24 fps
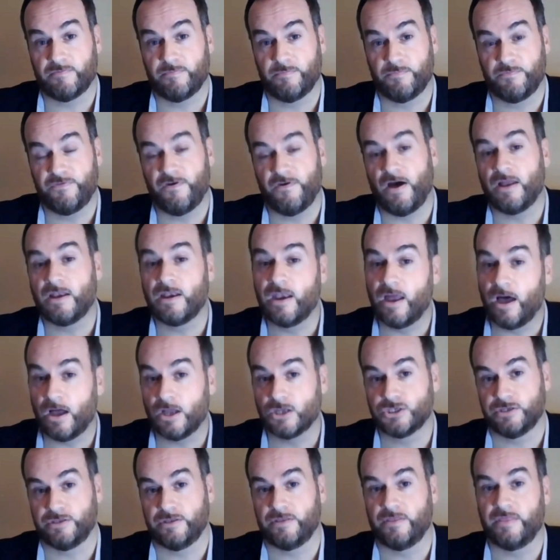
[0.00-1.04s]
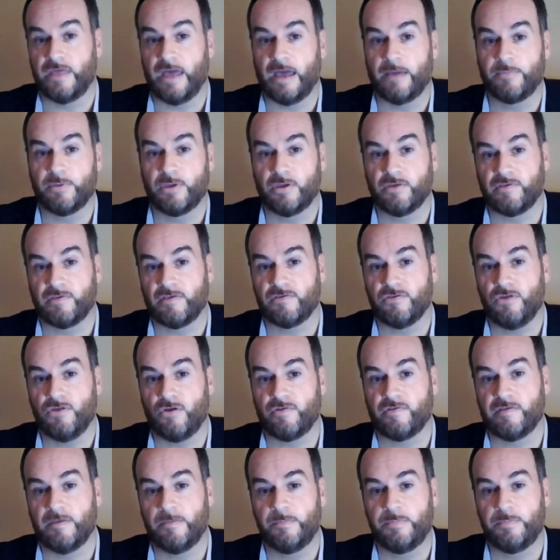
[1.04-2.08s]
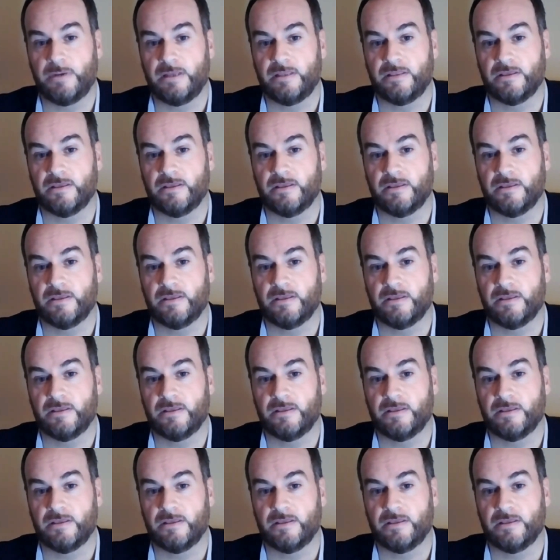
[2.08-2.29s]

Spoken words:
far larger than that, because it's not simply